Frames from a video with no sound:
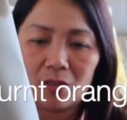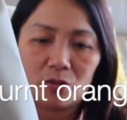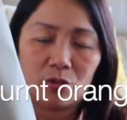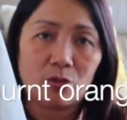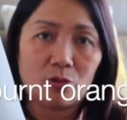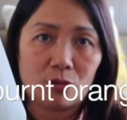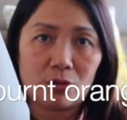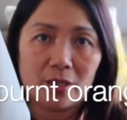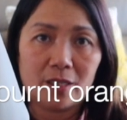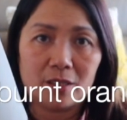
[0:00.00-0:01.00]
ganito yung
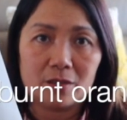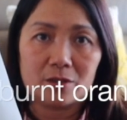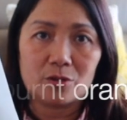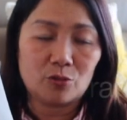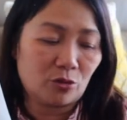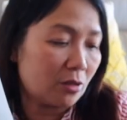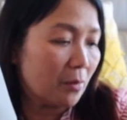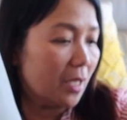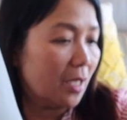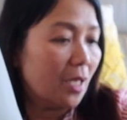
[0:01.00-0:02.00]
color and it suits
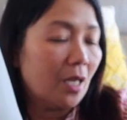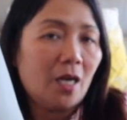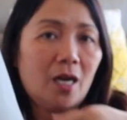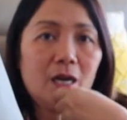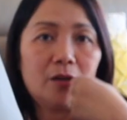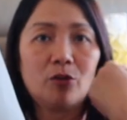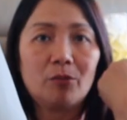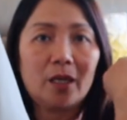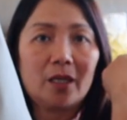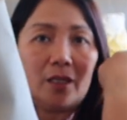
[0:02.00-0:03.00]
my, ano,
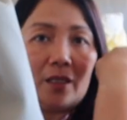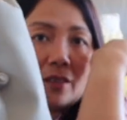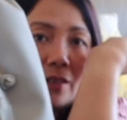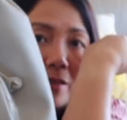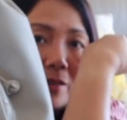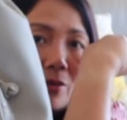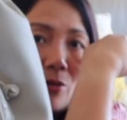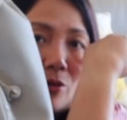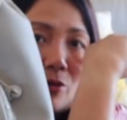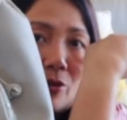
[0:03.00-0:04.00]
my
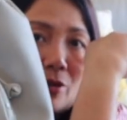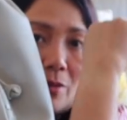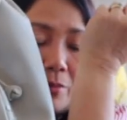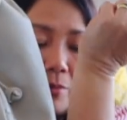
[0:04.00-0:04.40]
color.